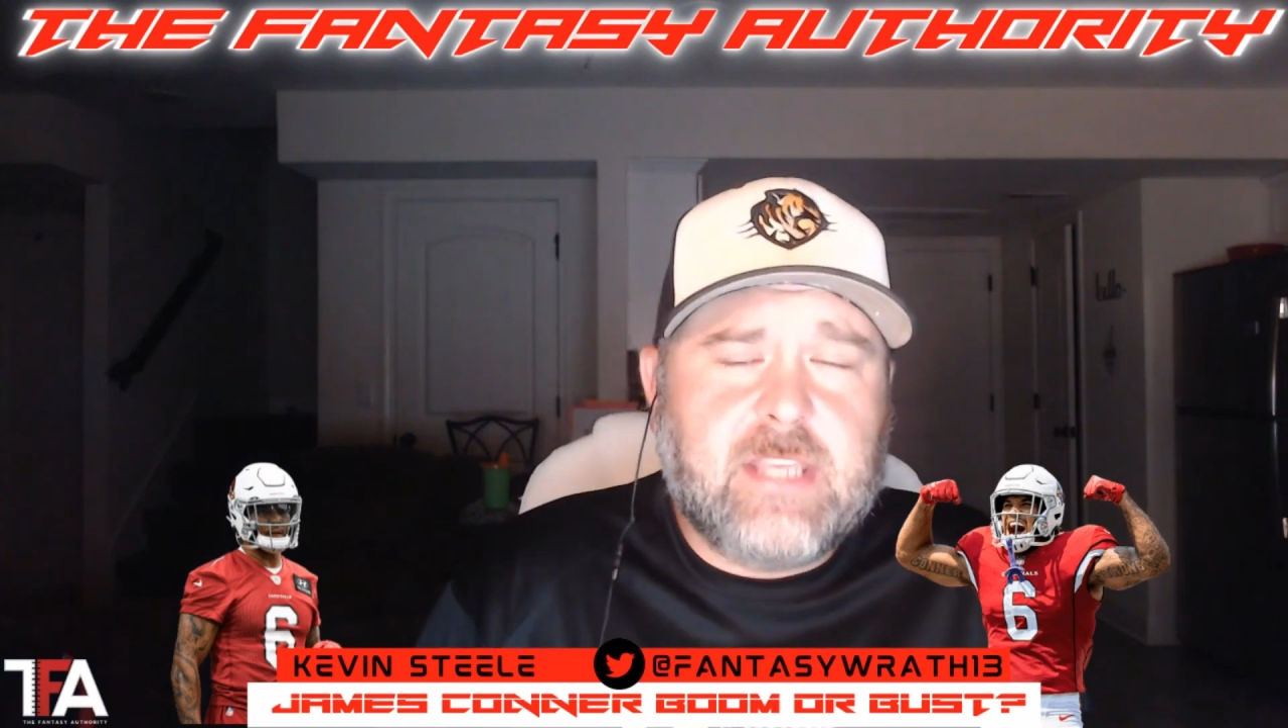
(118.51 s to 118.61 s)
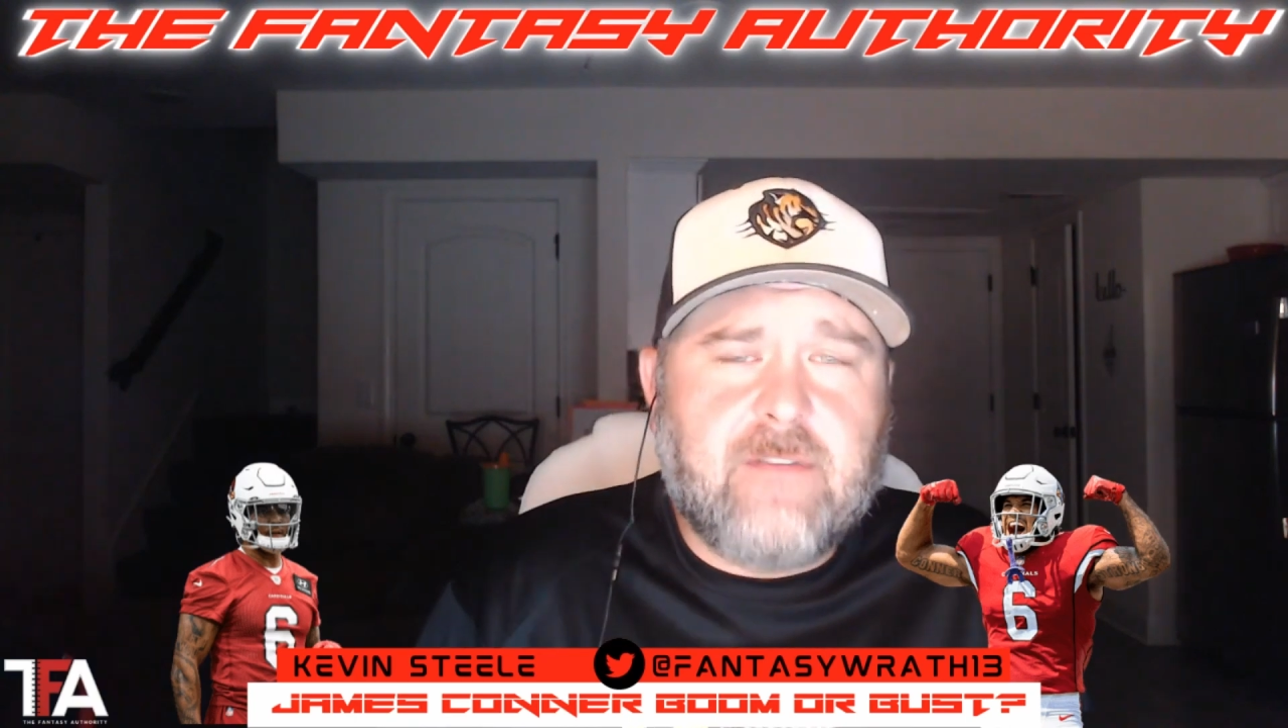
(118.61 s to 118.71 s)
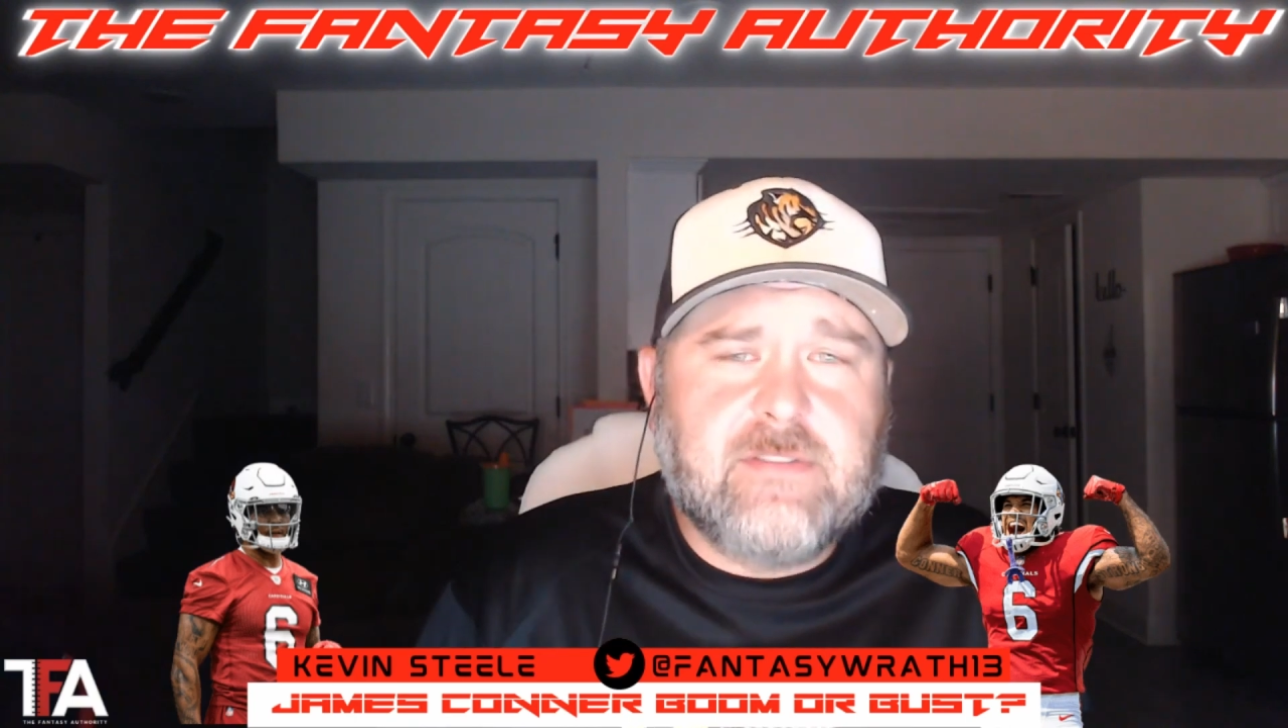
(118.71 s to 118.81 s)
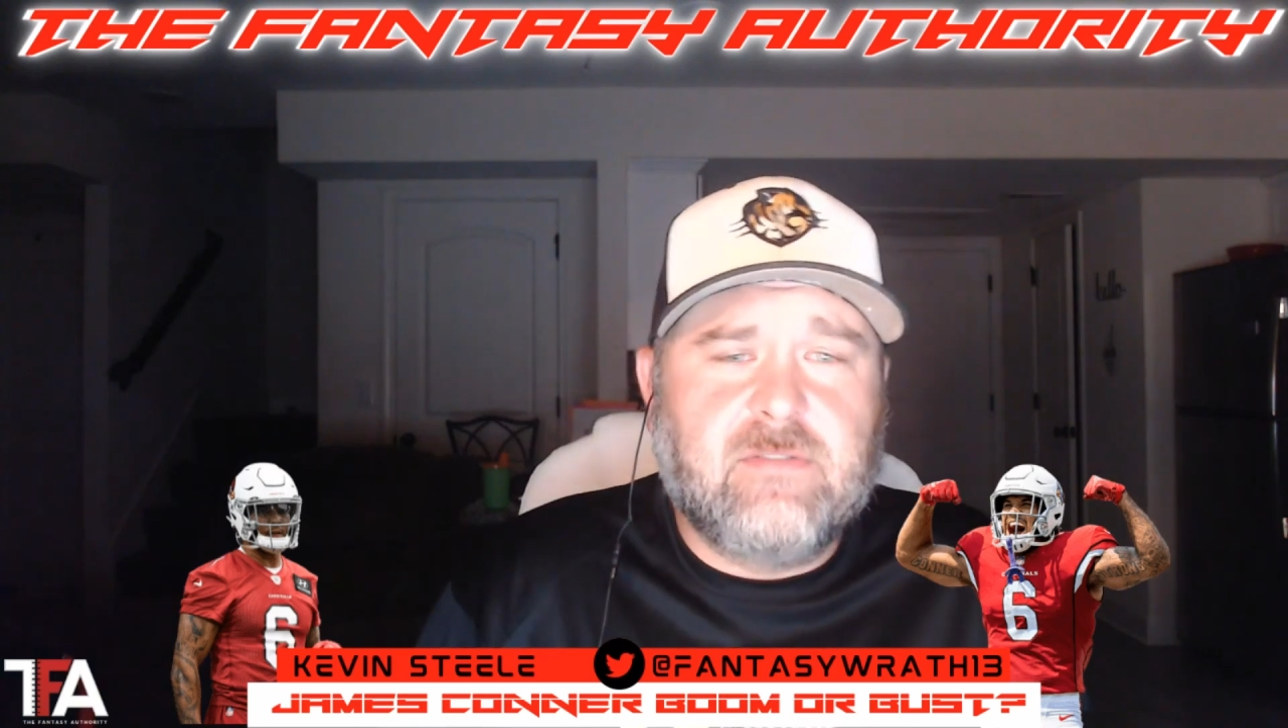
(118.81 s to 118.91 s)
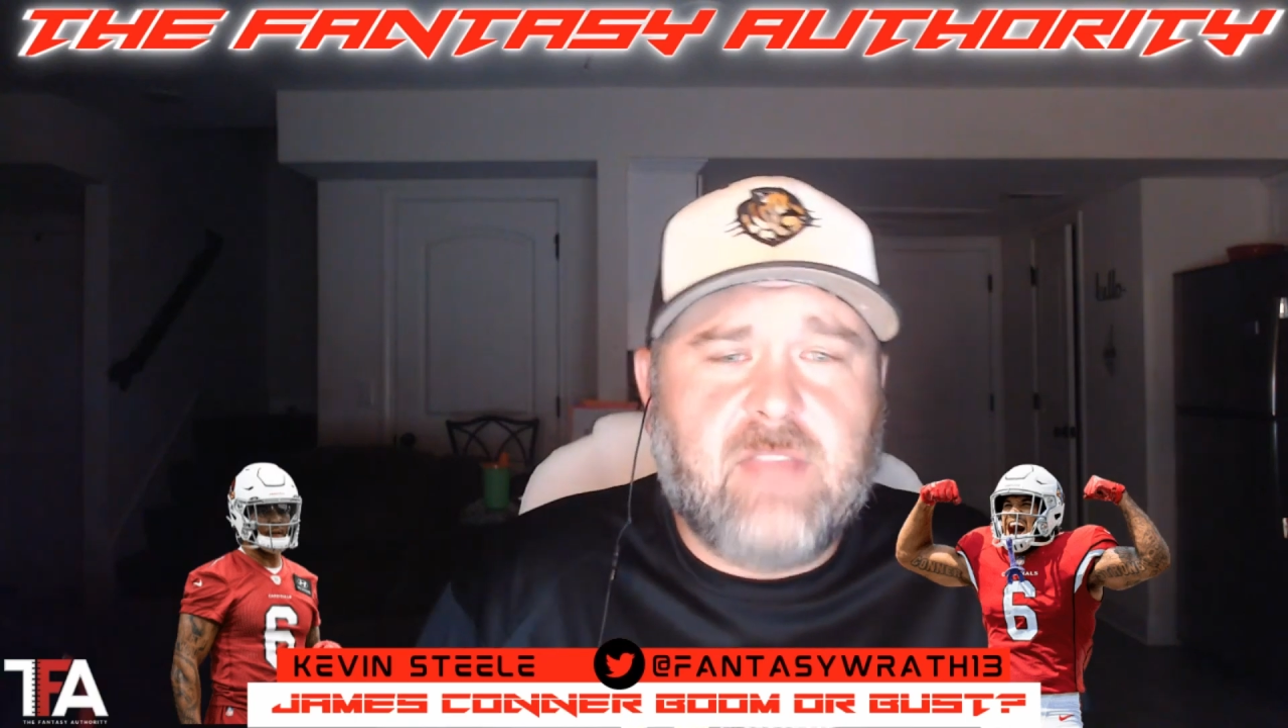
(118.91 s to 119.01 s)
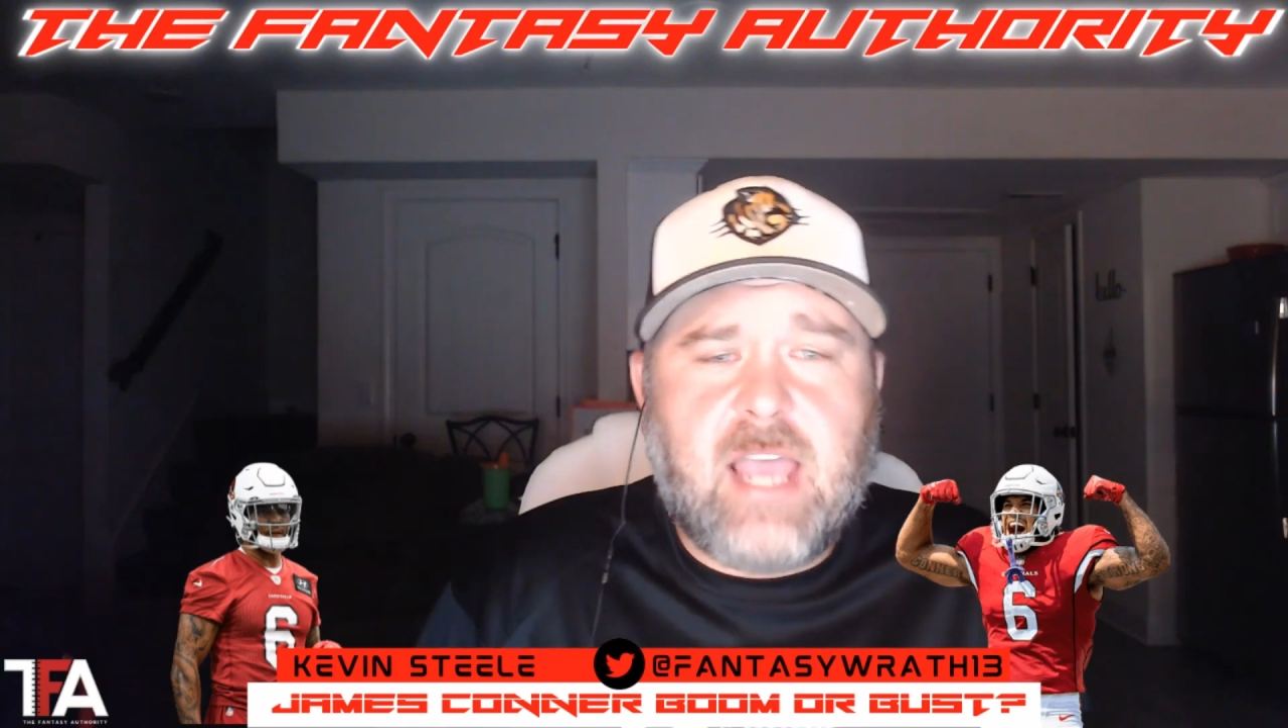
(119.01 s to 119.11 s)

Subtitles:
the offensive